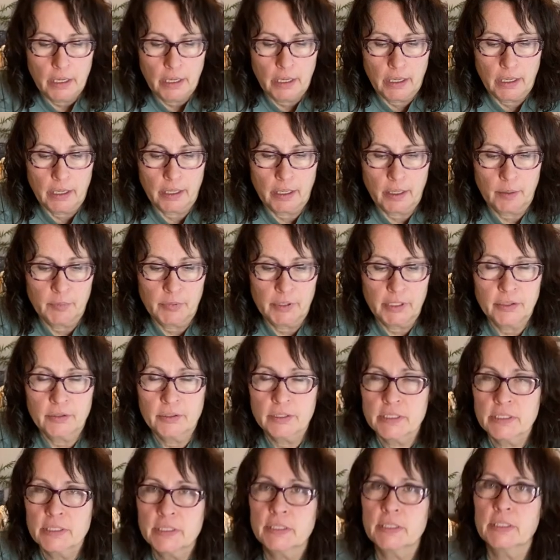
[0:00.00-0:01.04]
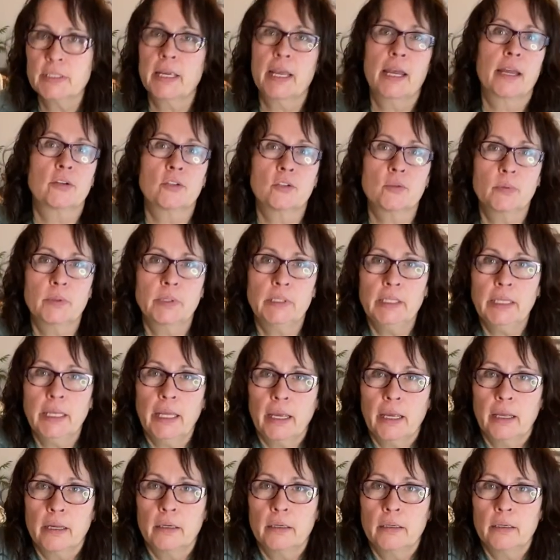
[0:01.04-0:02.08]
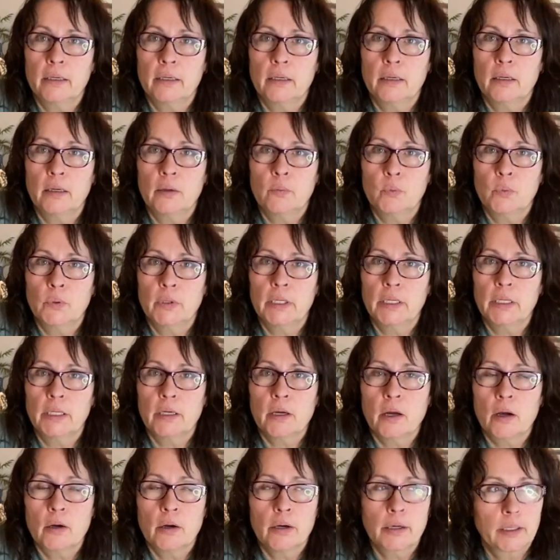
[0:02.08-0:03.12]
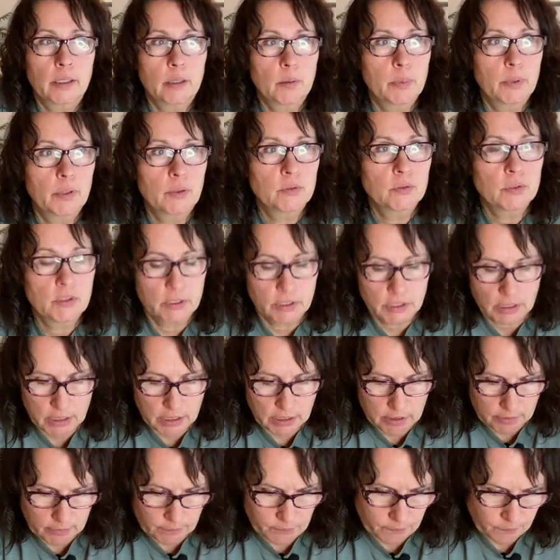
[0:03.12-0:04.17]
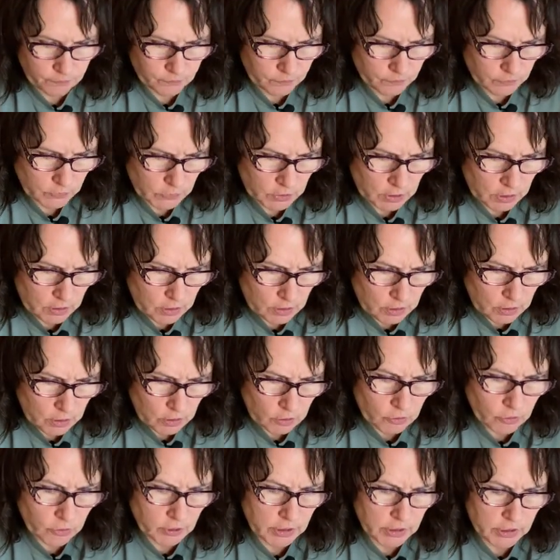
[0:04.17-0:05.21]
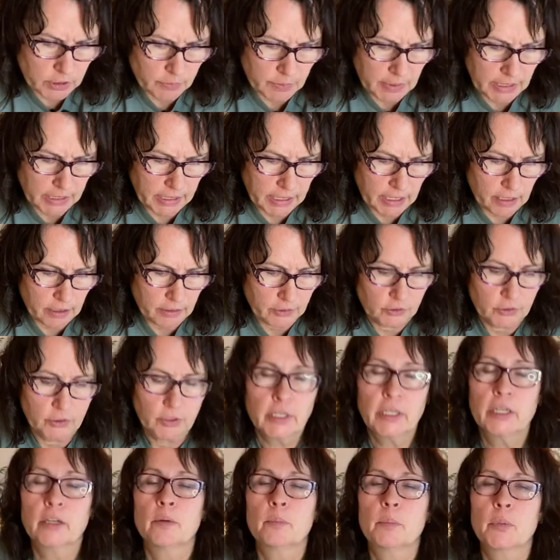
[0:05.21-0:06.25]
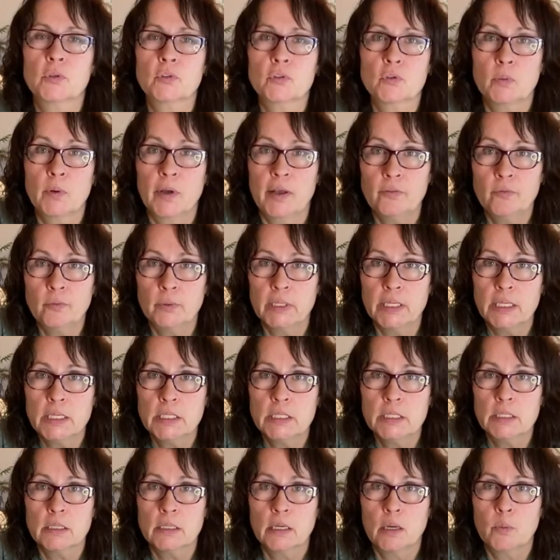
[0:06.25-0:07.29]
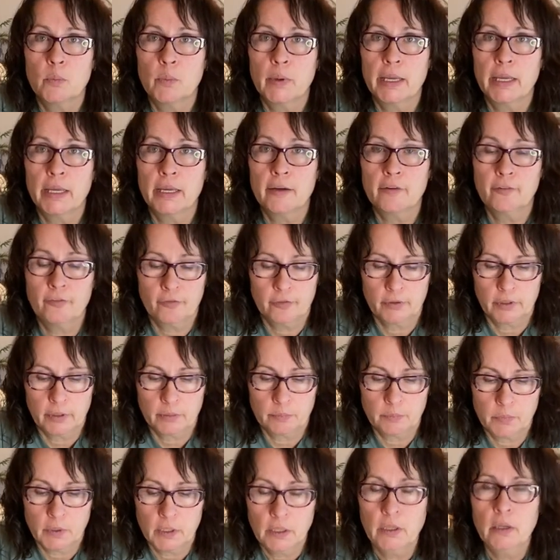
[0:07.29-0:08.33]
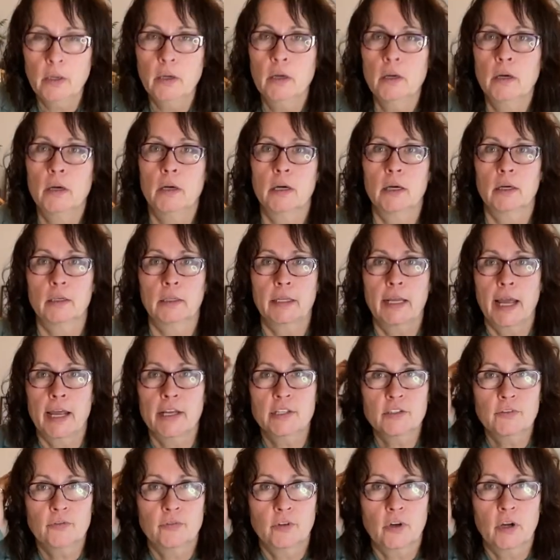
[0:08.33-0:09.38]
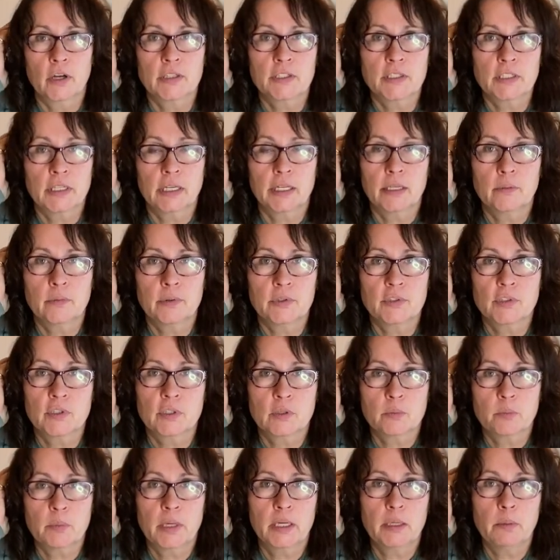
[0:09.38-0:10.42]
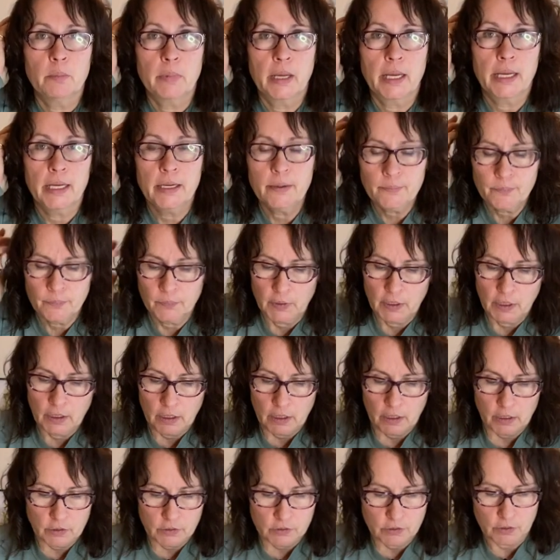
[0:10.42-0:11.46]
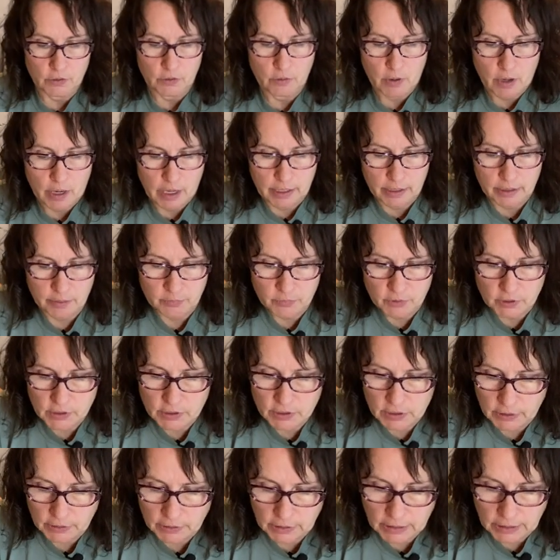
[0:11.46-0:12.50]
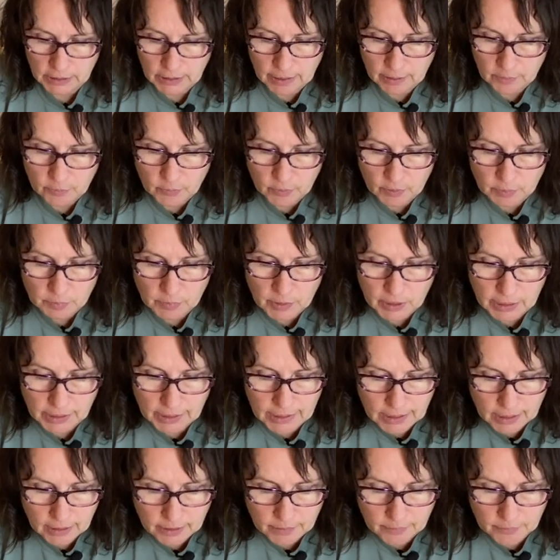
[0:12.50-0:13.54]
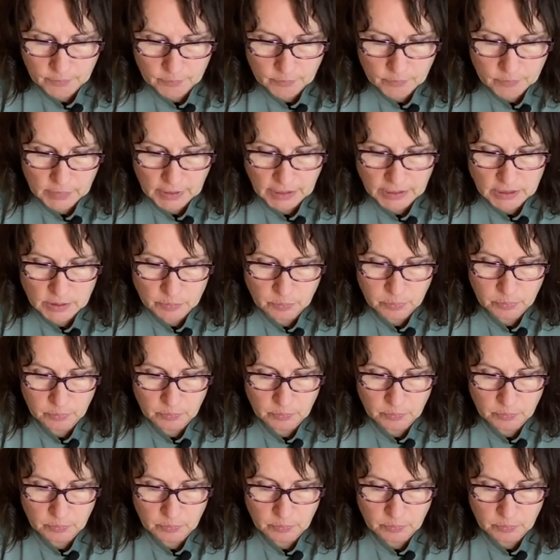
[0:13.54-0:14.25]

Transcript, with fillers: Um, here in Saskatchewan, Canada, we are about, um, according to my calendar here, about twelve weeks away from our last frost date, which is mid-May. So I am just looking at what my uh, next